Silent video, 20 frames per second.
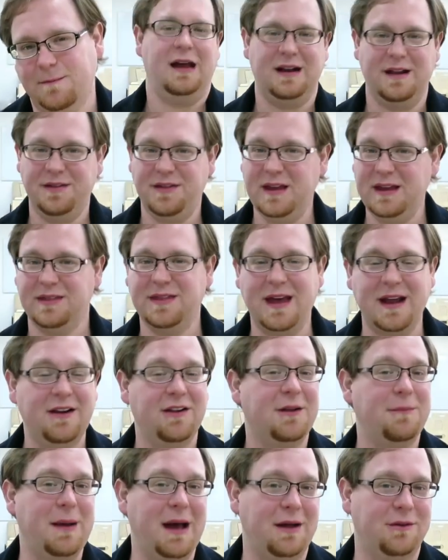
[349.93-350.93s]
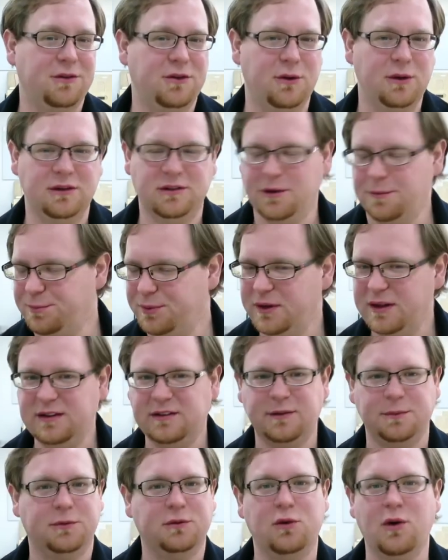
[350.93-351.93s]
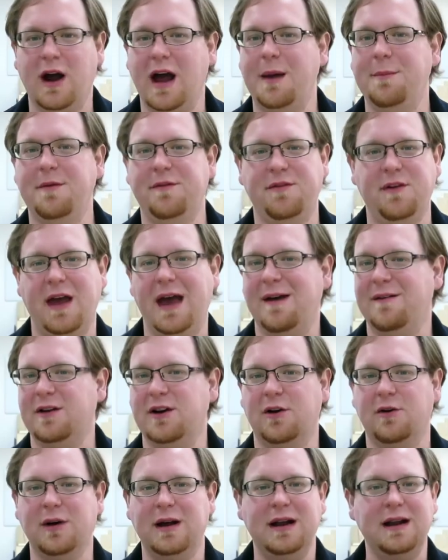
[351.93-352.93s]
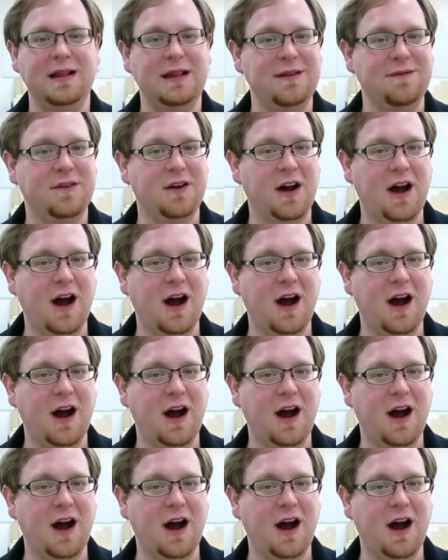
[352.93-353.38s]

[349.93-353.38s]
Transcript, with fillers: And I think that'll about do it. So please subscribe if you haven't already, leave a